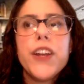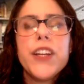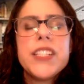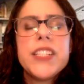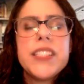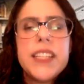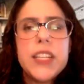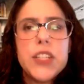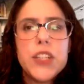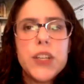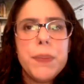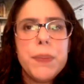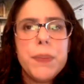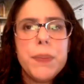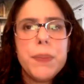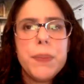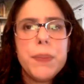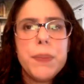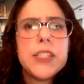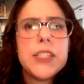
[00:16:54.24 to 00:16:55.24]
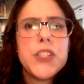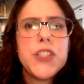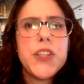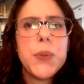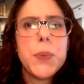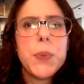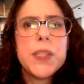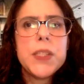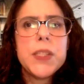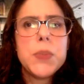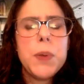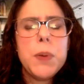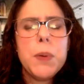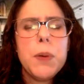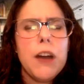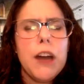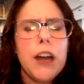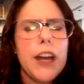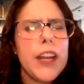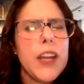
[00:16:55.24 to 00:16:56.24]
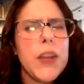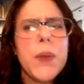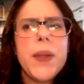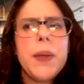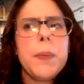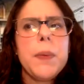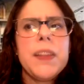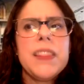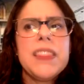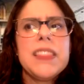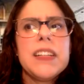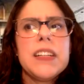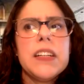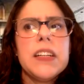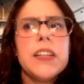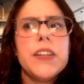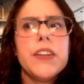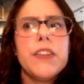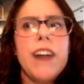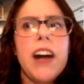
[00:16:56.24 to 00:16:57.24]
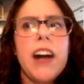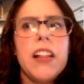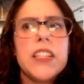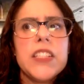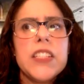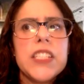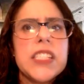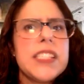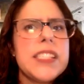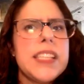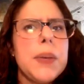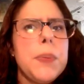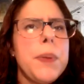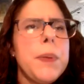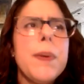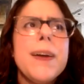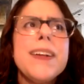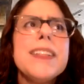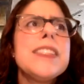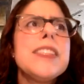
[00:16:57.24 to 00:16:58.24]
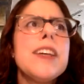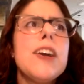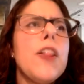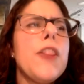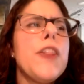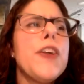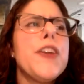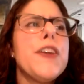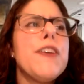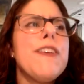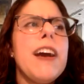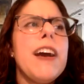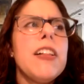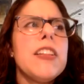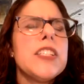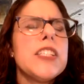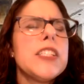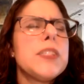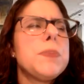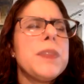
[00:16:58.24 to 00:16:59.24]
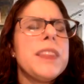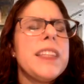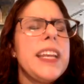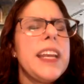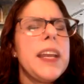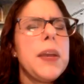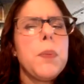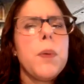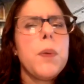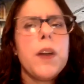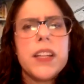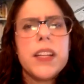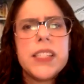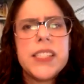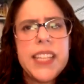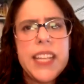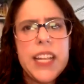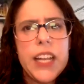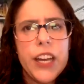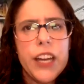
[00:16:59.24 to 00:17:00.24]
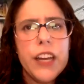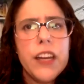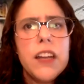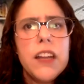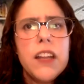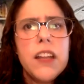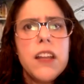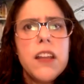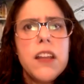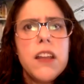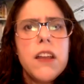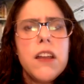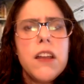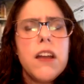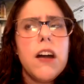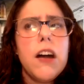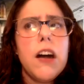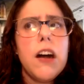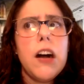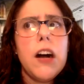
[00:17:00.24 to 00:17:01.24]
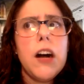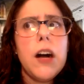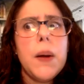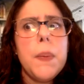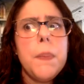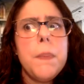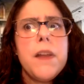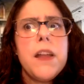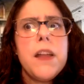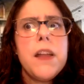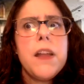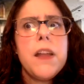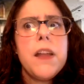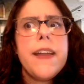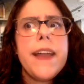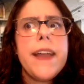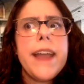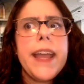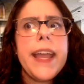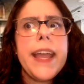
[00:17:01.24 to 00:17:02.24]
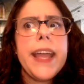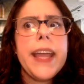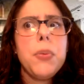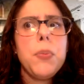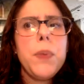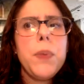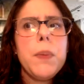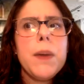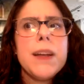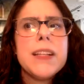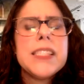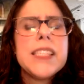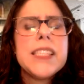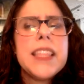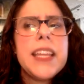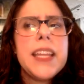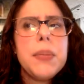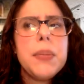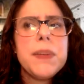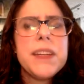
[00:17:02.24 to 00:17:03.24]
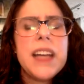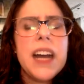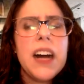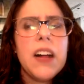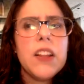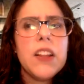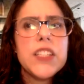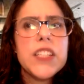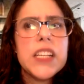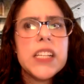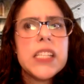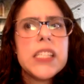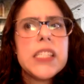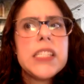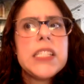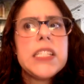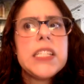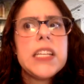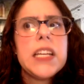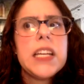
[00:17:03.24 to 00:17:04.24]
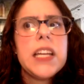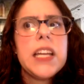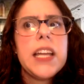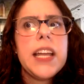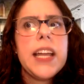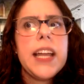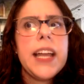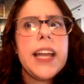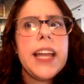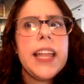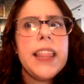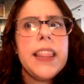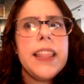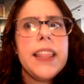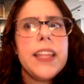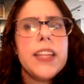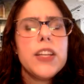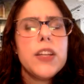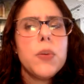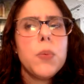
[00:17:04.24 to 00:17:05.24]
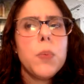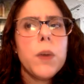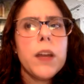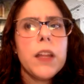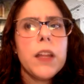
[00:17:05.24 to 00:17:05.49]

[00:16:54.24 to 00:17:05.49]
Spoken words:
seizure meds, and we were arguing with the neurologist, and we went to other neurologists, but they didn't want to see her. And we went to the hematologist, and we're